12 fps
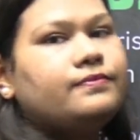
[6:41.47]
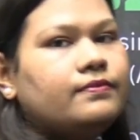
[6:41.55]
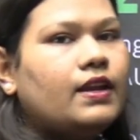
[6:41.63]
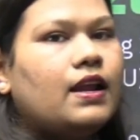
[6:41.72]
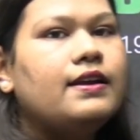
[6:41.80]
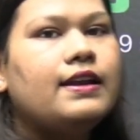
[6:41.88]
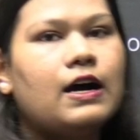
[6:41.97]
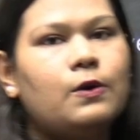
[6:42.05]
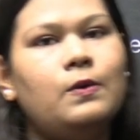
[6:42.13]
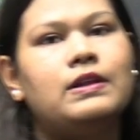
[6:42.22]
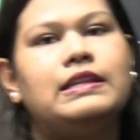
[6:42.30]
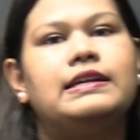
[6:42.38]
Now
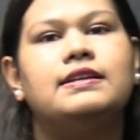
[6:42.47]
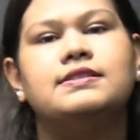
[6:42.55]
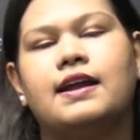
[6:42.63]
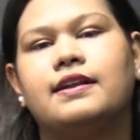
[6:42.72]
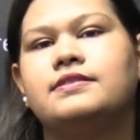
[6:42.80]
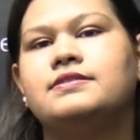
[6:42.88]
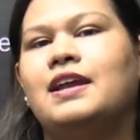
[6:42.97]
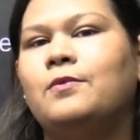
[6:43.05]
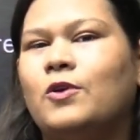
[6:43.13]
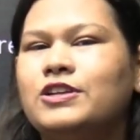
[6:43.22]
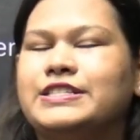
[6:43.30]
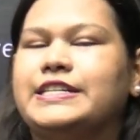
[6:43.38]
let us understand what
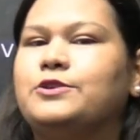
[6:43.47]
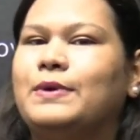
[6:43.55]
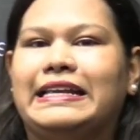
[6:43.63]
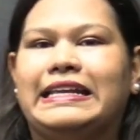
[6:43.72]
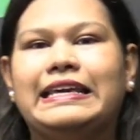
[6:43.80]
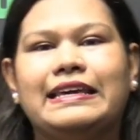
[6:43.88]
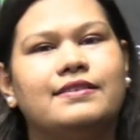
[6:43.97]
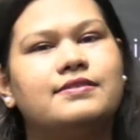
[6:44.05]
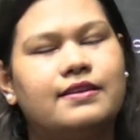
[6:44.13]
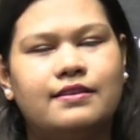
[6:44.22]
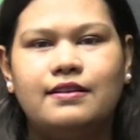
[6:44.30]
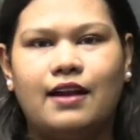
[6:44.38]
G20 is in a
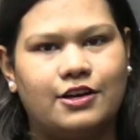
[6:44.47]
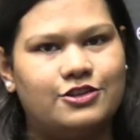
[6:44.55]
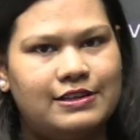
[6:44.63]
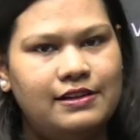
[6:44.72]
nutshell.